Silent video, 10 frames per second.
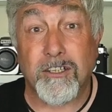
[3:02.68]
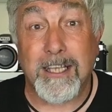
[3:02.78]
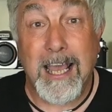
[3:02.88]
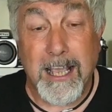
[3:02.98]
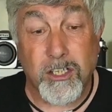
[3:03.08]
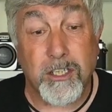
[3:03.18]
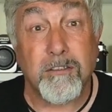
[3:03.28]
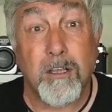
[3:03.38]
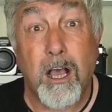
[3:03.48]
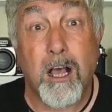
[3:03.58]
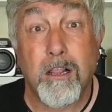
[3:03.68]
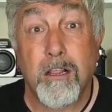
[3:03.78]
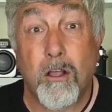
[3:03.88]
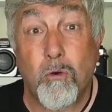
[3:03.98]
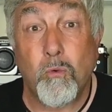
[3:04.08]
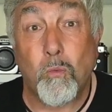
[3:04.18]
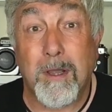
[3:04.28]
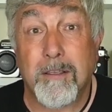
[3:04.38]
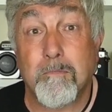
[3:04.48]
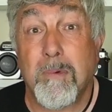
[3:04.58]
the action along
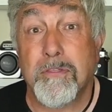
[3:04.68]
with my